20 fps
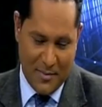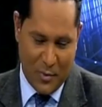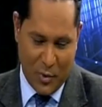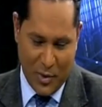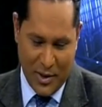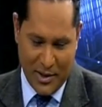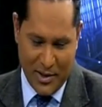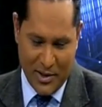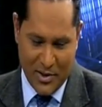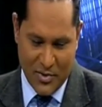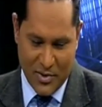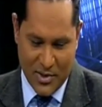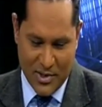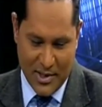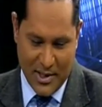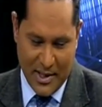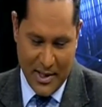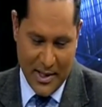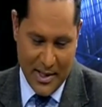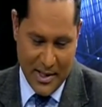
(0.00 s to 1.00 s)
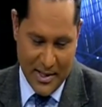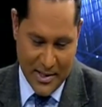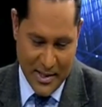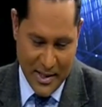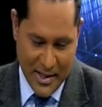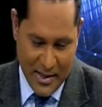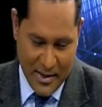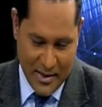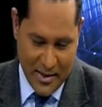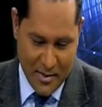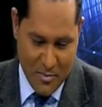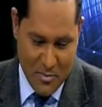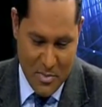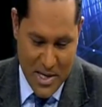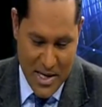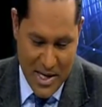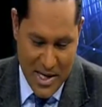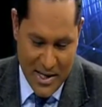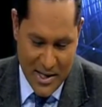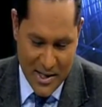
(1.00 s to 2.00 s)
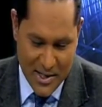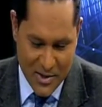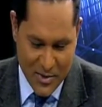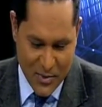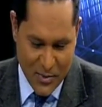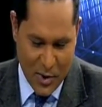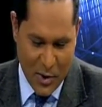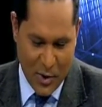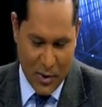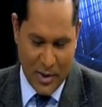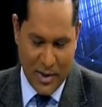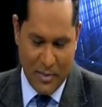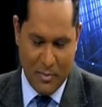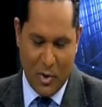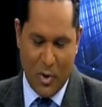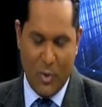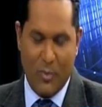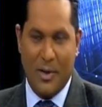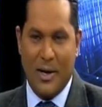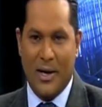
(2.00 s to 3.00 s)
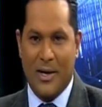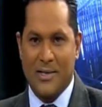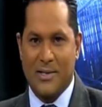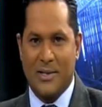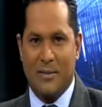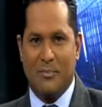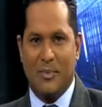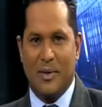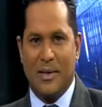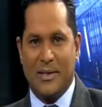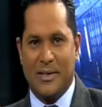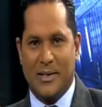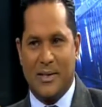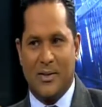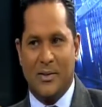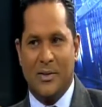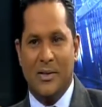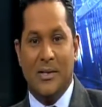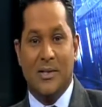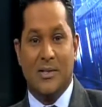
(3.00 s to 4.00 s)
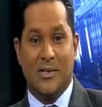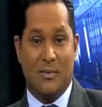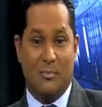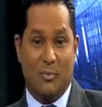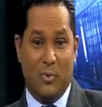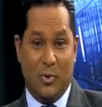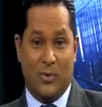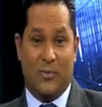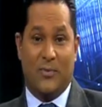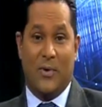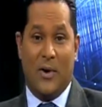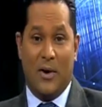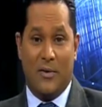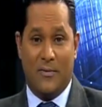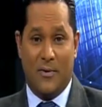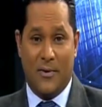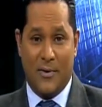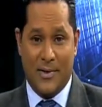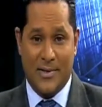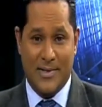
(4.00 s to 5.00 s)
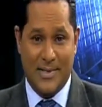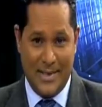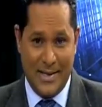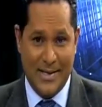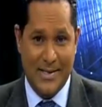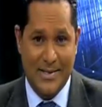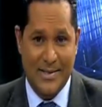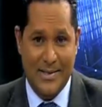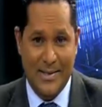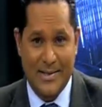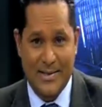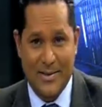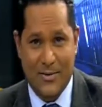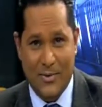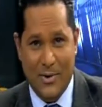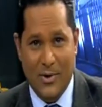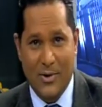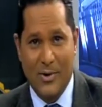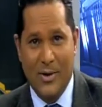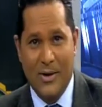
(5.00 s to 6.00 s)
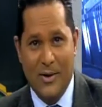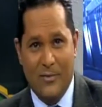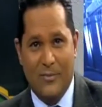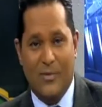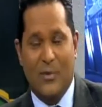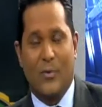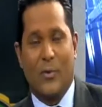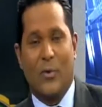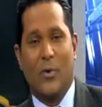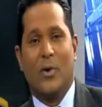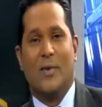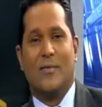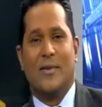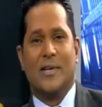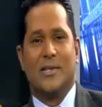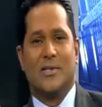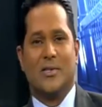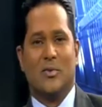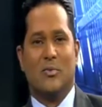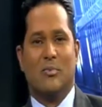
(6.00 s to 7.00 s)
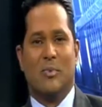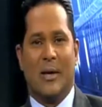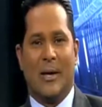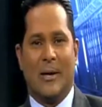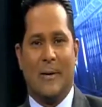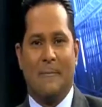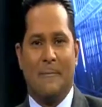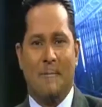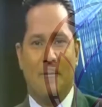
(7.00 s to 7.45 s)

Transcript: I'm quite interested in is the media's role in mobilizing political support for our forests. Yes, there's a role for all of us to play.